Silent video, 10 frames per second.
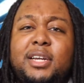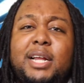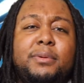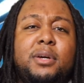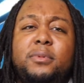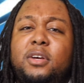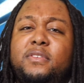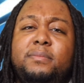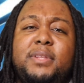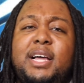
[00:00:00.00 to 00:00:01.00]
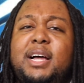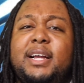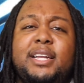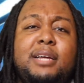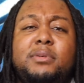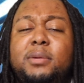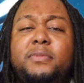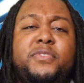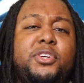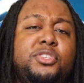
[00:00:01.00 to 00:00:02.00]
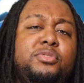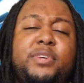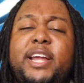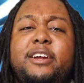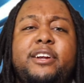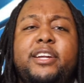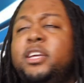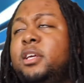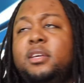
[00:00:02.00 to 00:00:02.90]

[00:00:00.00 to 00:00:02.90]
and I'm coming off the block, and I'm coming for you, Karen."